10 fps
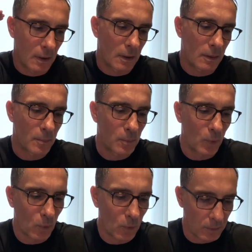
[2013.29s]
the
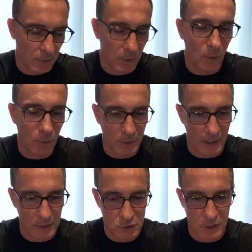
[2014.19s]
more, the longer
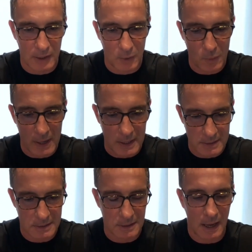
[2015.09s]
that shadow
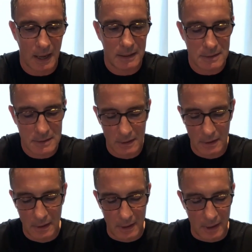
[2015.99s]
is. And
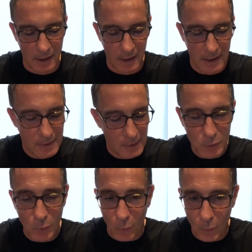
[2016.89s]
uh,
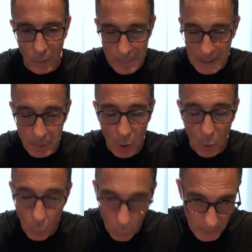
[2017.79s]
you're all, people are
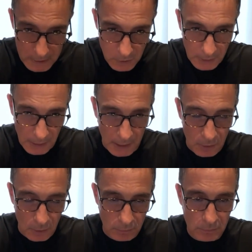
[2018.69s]
always looking at
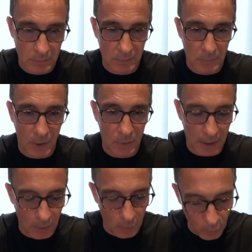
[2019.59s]
you. You know,
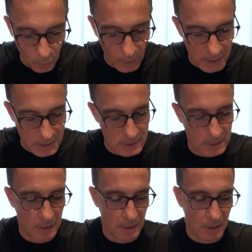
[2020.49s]
they are always
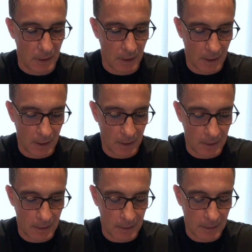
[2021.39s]
uh,
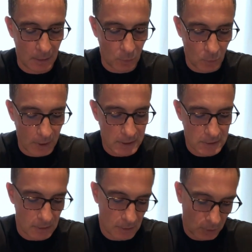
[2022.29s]
they're
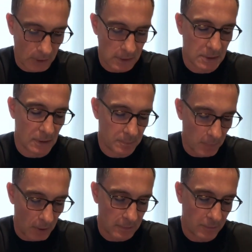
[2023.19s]
always looking to
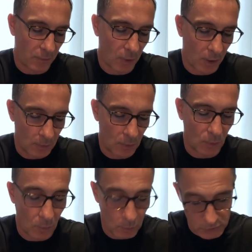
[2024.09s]
follow your,
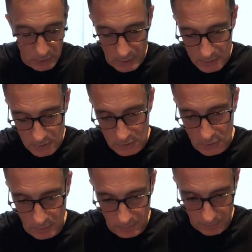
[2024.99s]
or certainly to
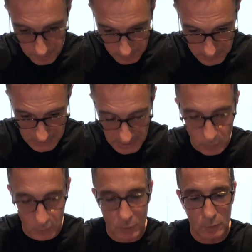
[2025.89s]
sort of see
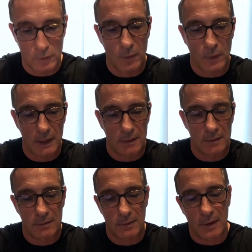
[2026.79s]
what you're doing
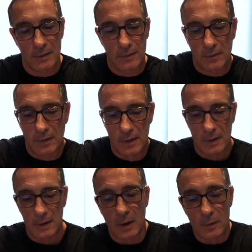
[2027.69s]
and and
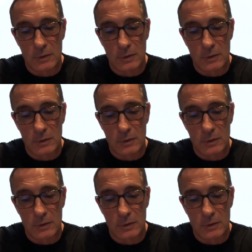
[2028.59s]
you know